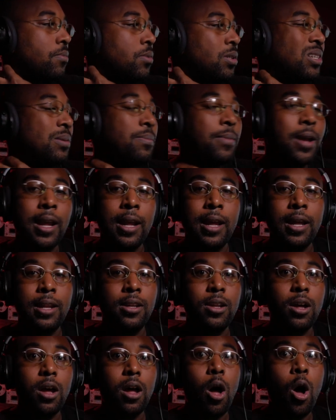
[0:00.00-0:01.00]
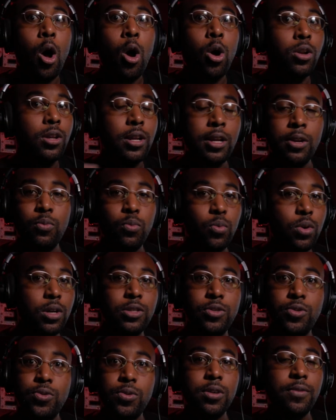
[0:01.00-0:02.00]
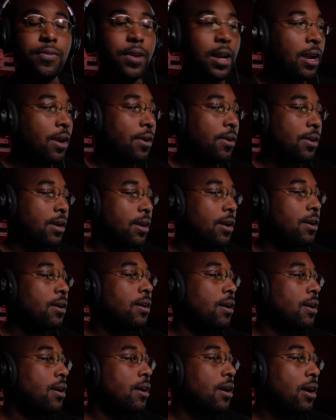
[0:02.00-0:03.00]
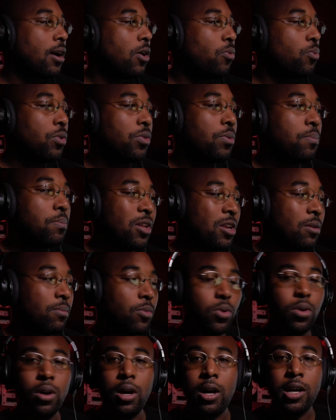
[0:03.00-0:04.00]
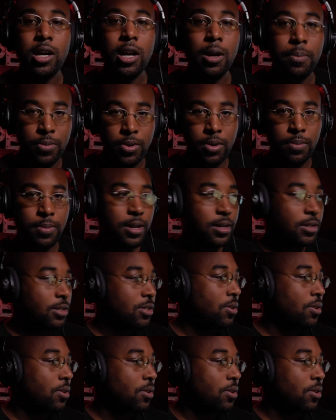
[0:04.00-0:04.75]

demand all in one sort of area uh, with minimal accompaniment.